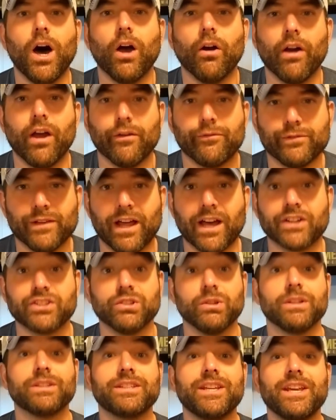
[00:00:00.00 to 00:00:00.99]
All right, Flock,
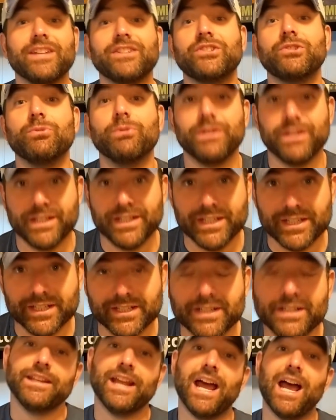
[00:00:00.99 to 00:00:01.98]
so let's get to an in.
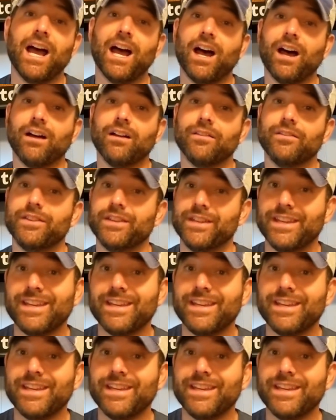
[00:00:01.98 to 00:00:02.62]
Now, the